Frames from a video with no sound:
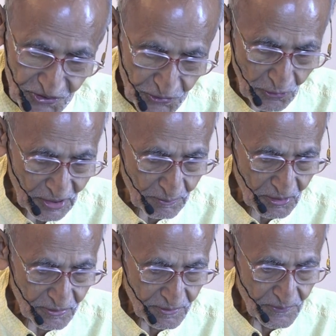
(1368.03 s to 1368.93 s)
what's he
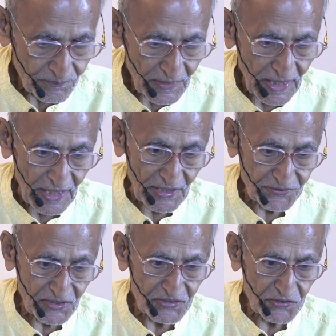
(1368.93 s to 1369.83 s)
talking about?
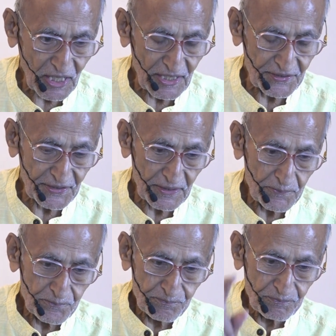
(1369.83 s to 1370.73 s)

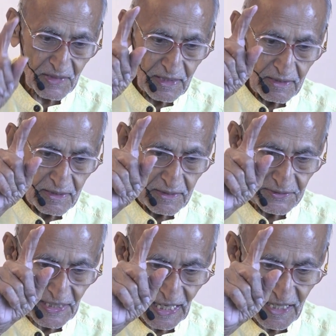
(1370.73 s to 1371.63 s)
Essentiality,
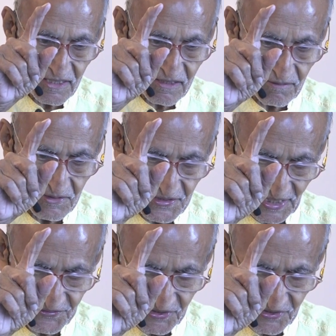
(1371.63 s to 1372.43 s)
the highest level,